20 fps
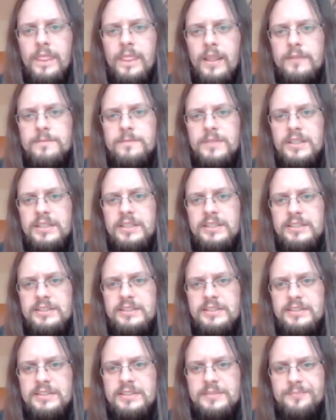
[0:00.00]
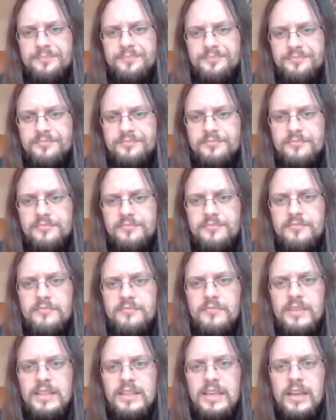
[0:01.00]
And
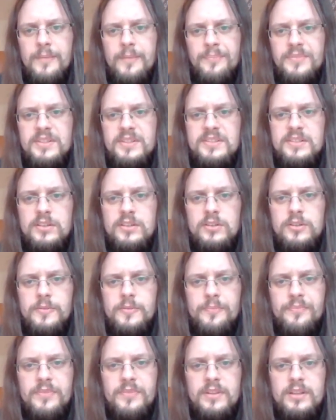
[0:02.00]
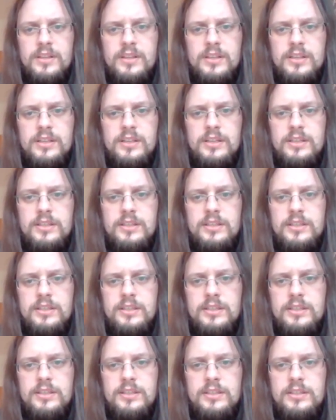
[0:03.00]
yeah, so
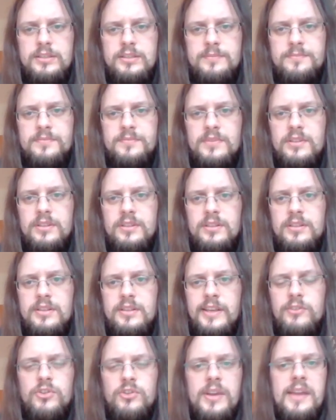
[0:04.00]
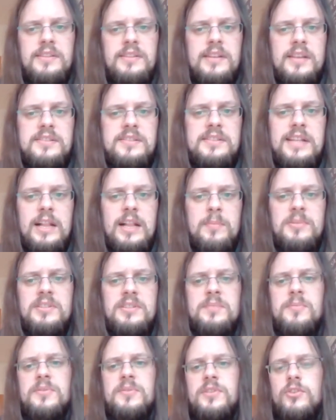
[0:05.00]
King g8 doesn't help in this
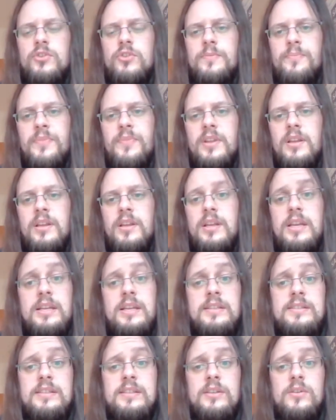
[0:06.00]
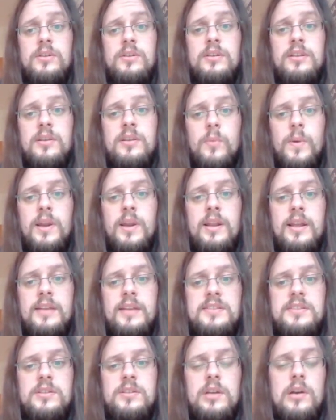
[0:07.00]
position, so he really has
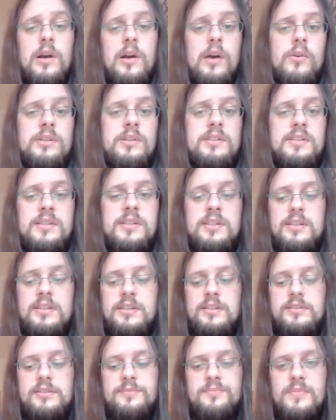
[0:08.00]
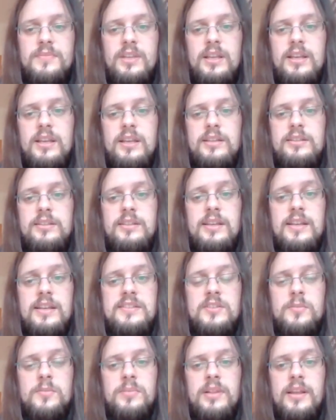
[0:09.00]
to go out, and he has to
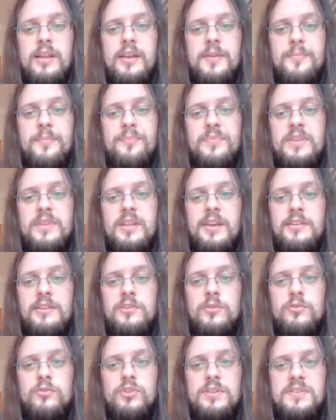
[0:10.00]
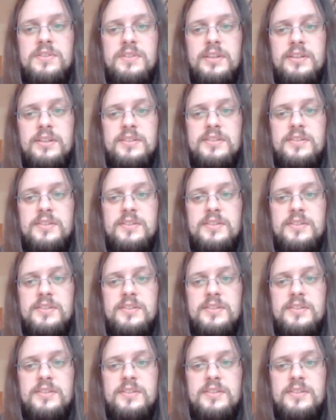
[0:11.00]
play king to g6.